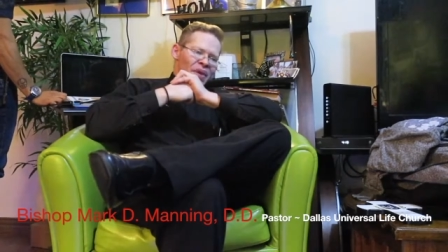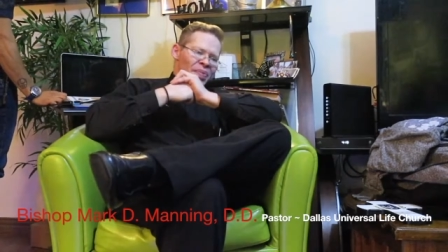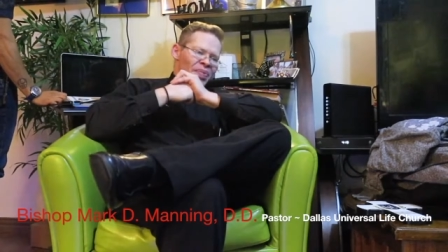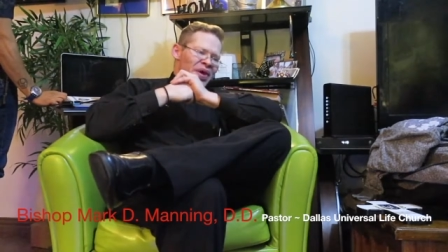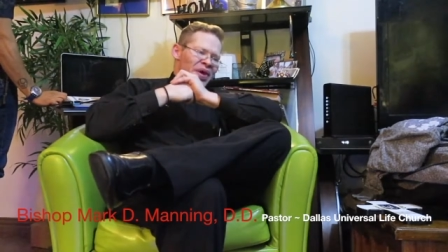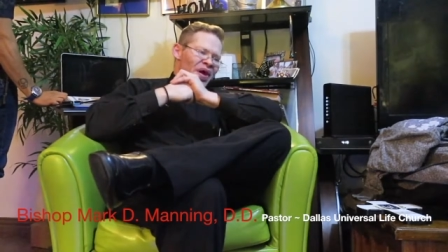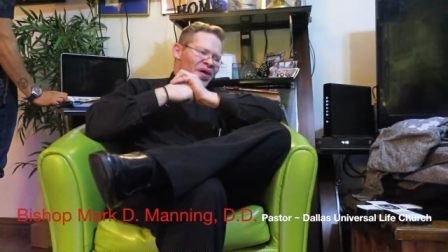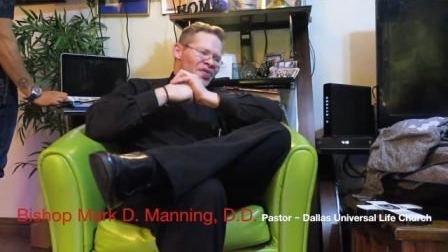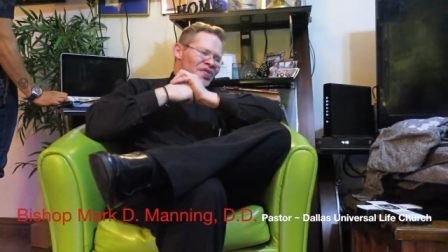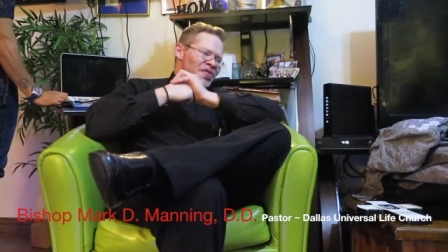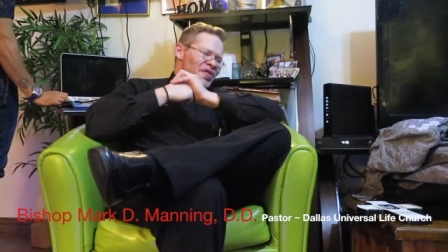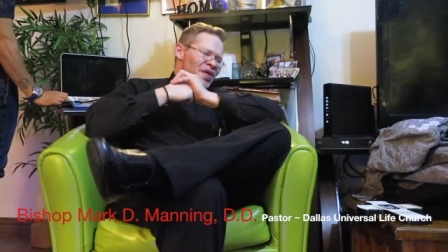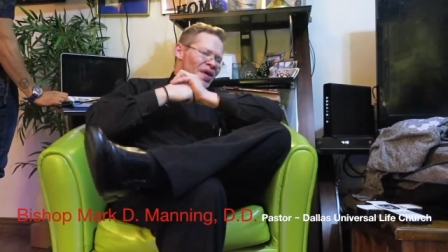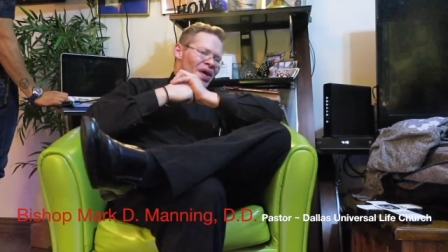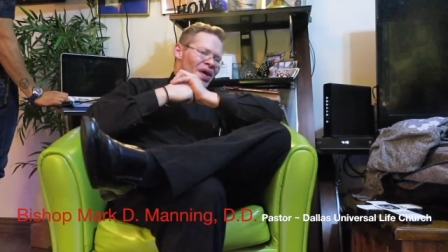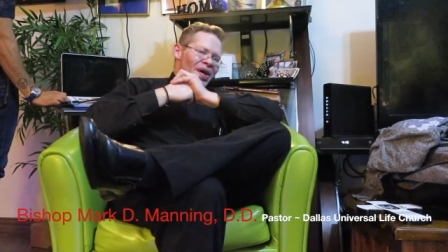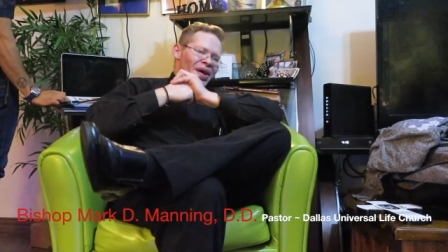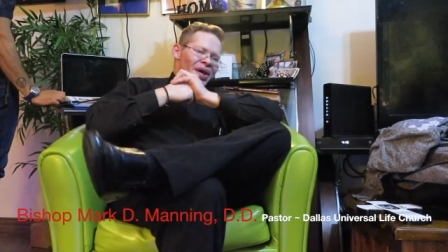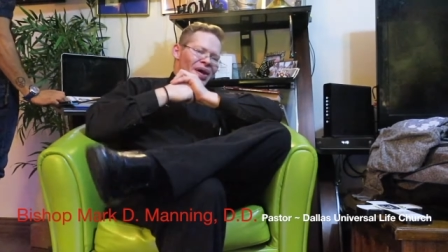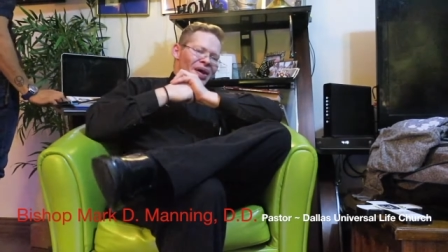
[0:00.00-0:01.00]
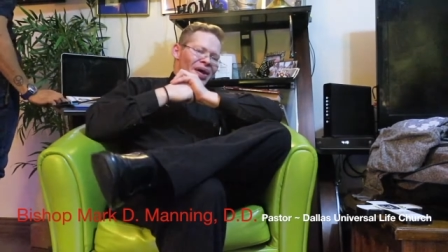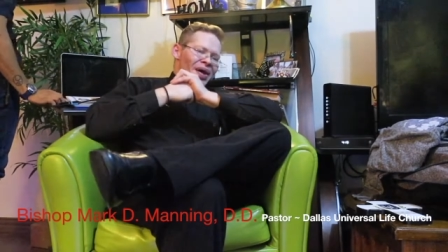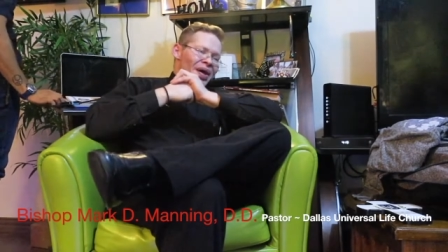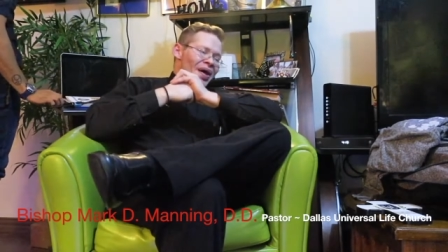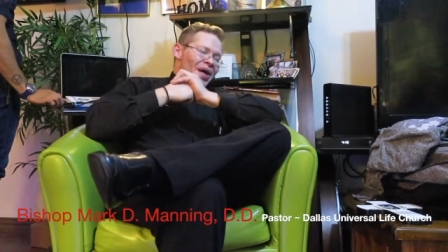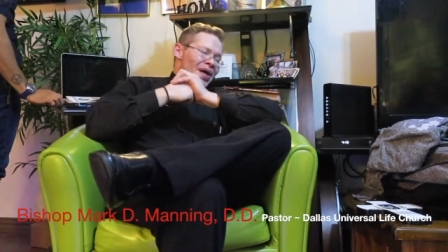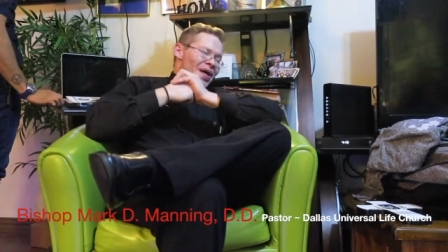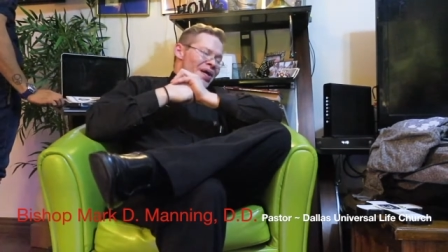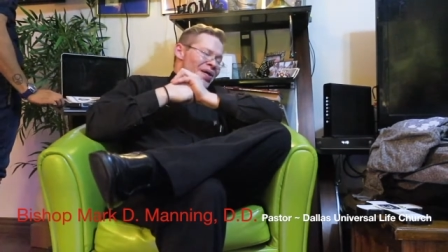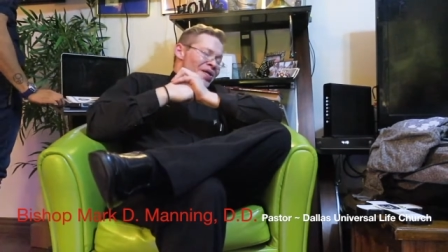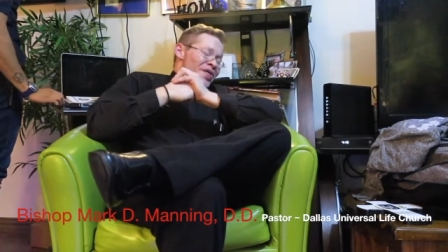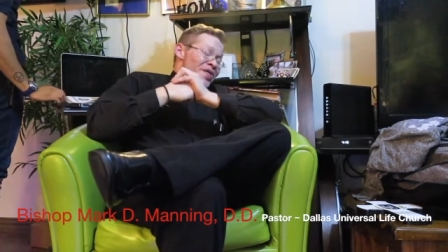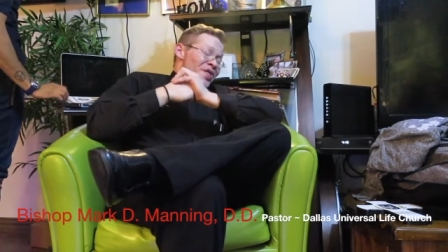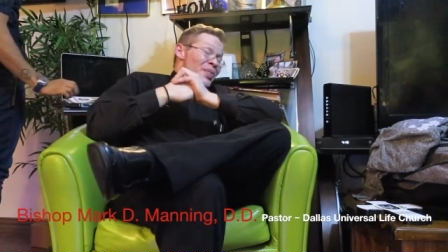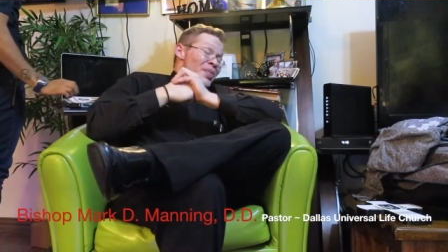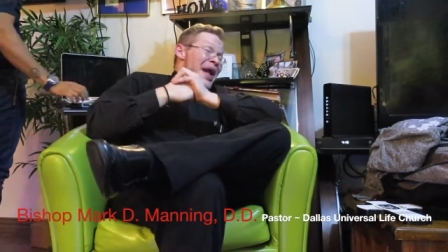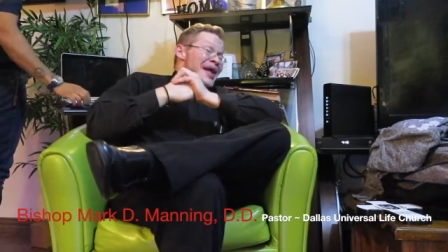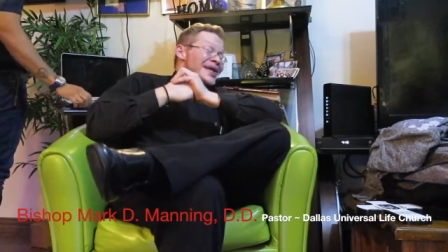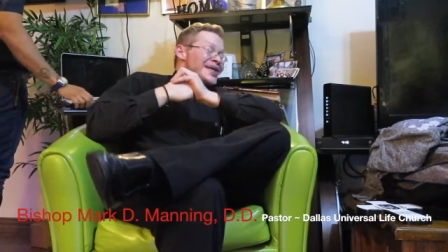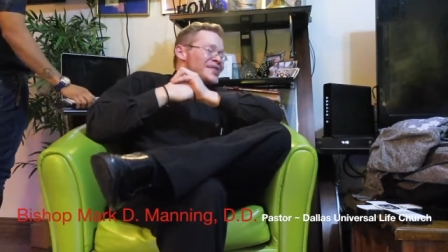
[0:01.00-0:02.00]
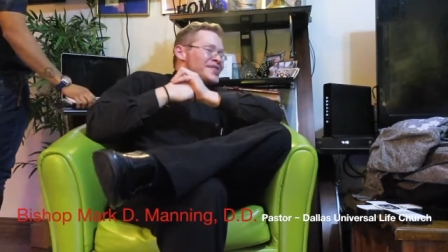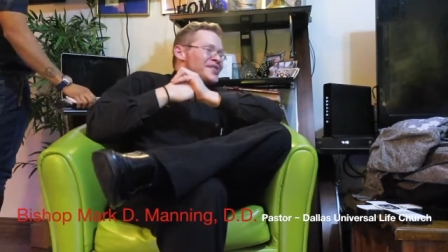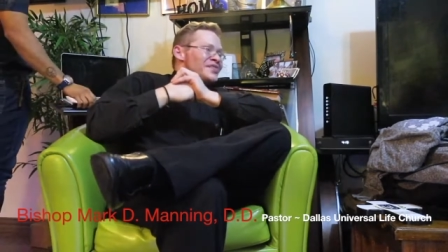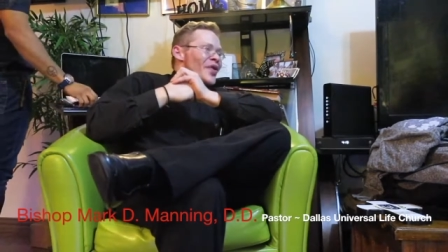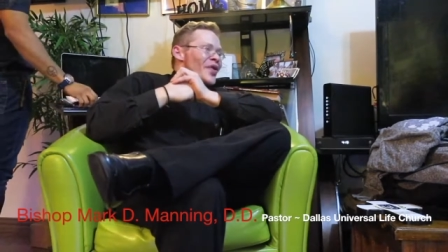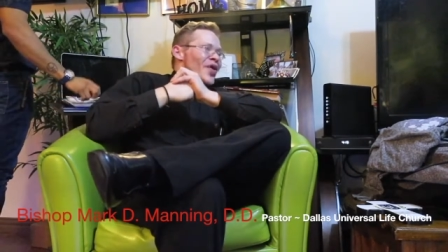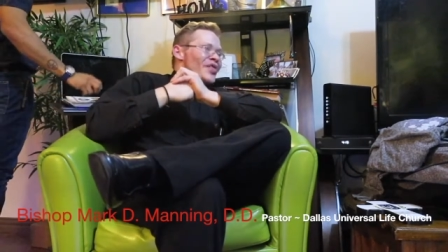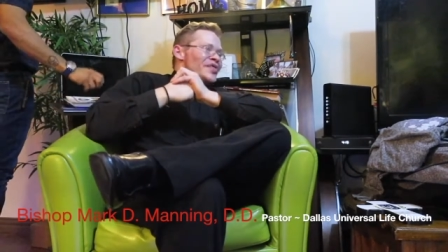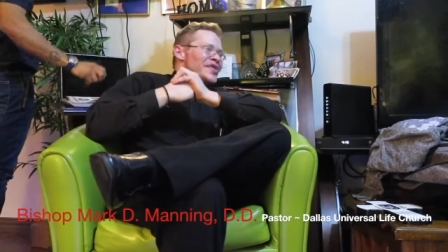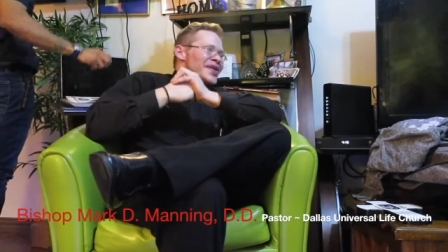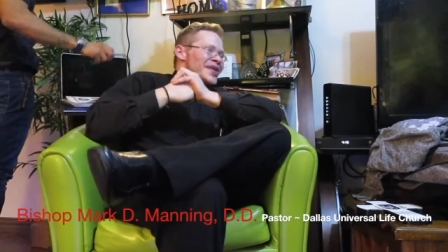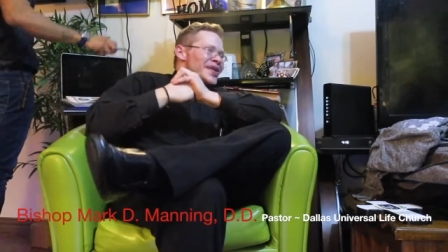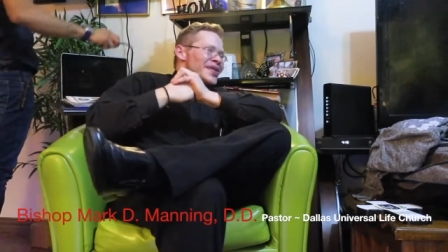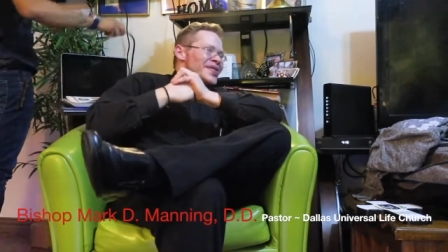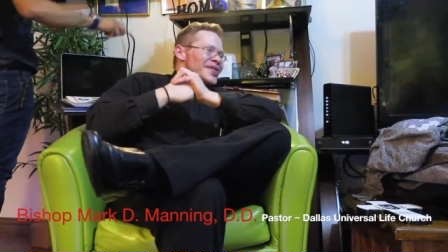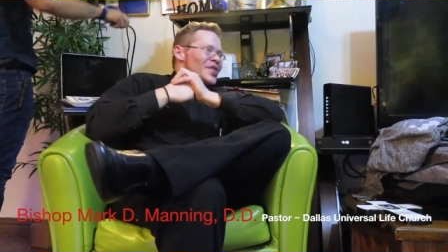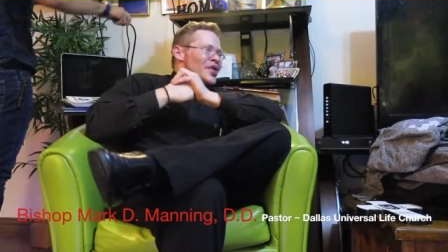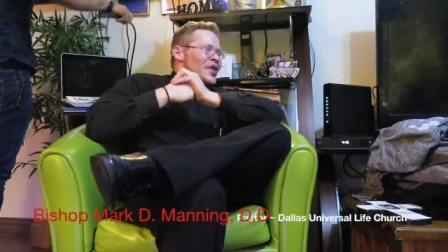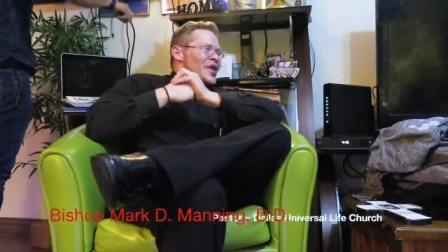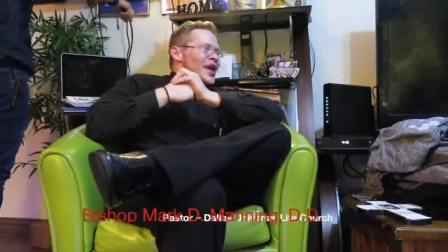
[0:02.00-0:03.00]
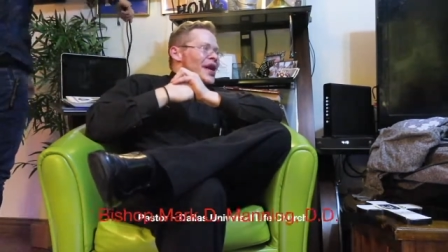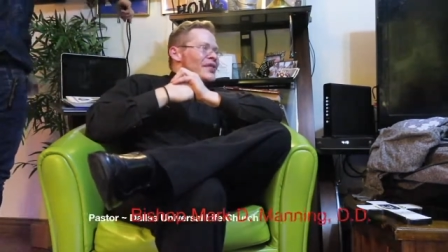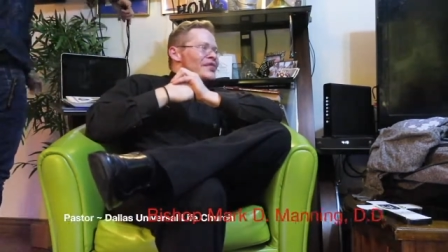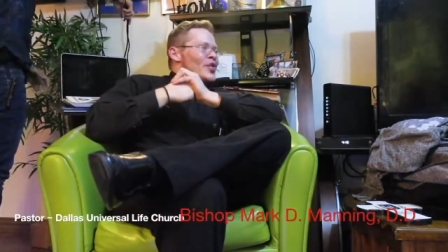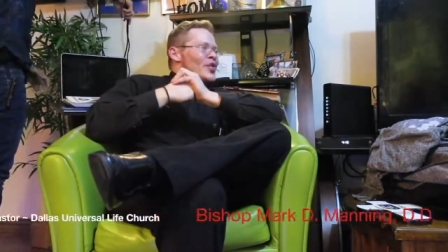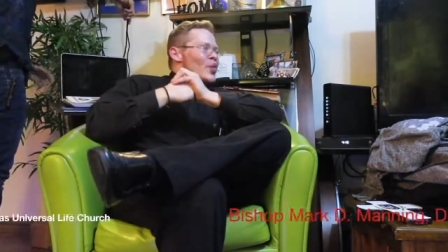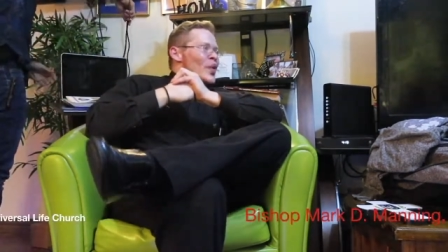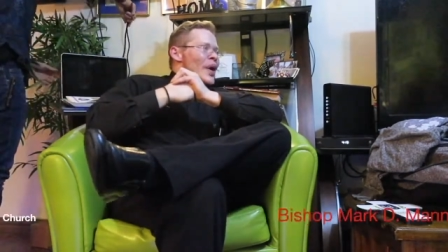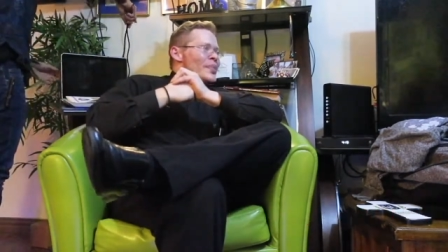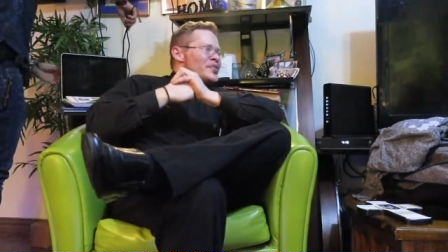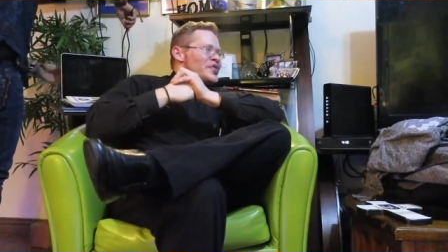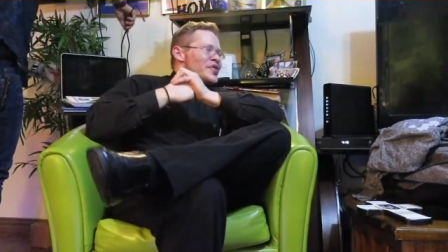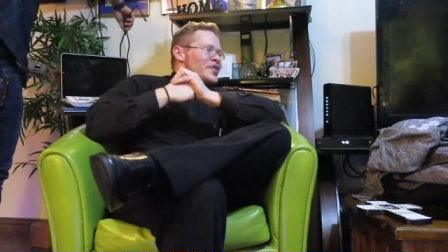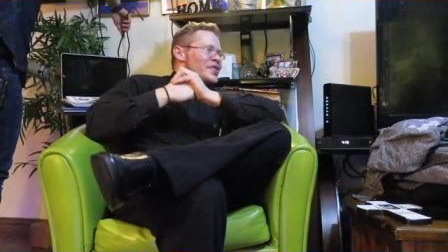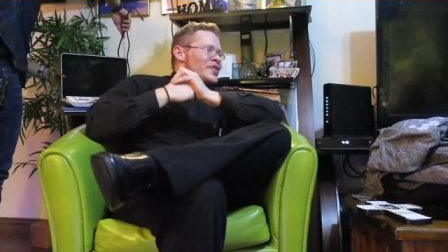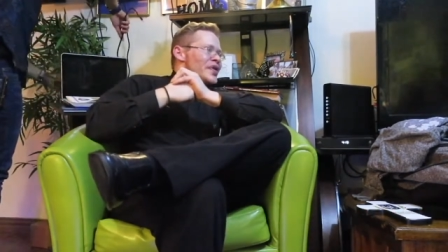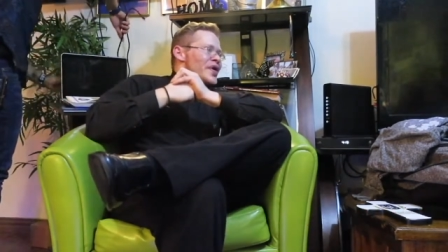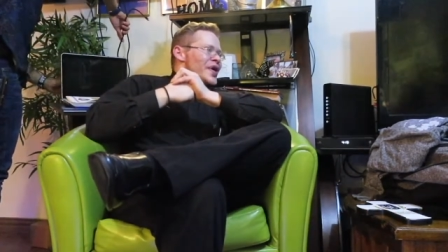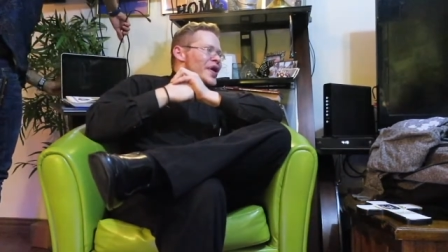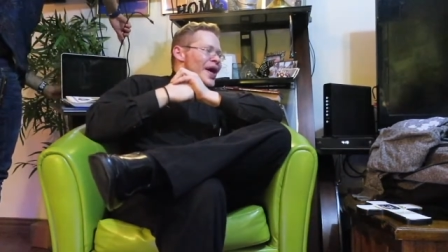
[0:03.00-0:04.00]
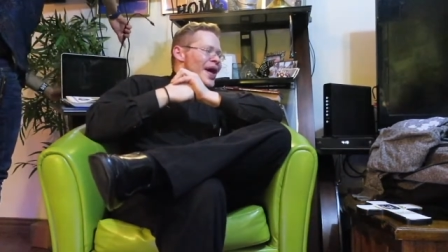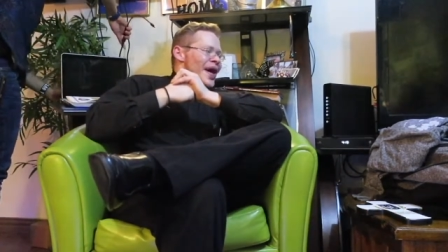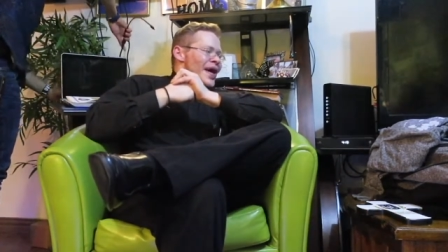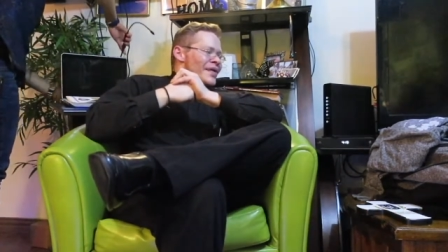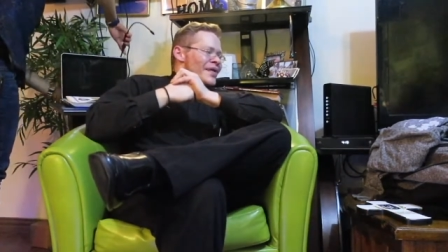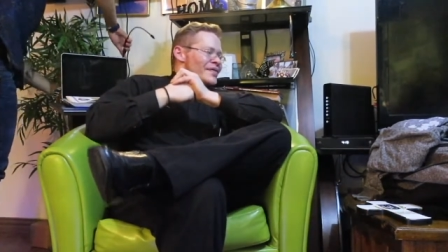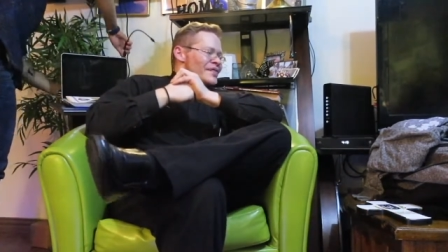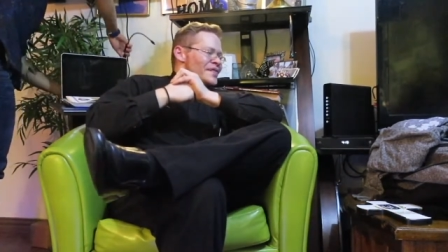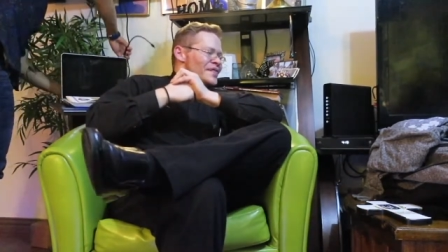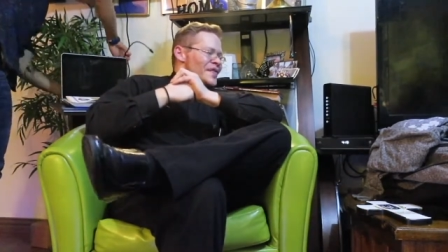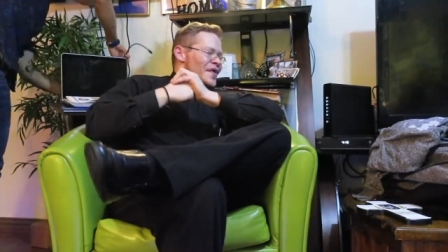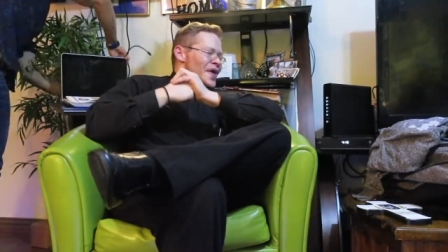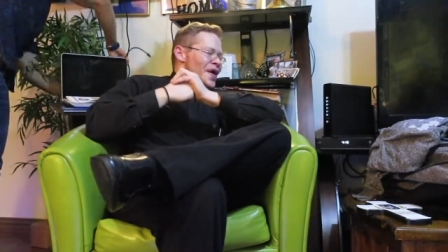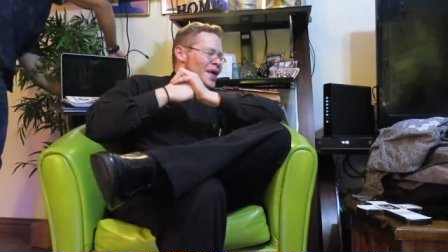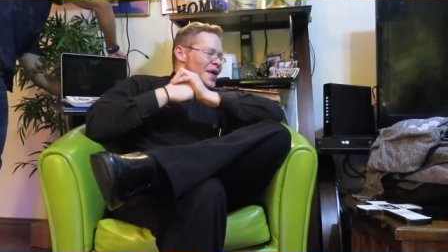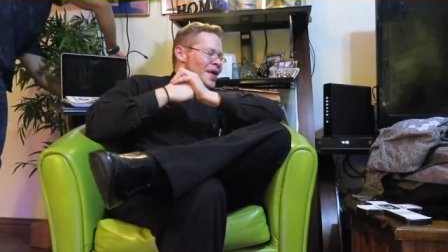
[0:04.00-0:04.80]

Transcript: because humanity's involved in it. You're going to have corruption. You're going to have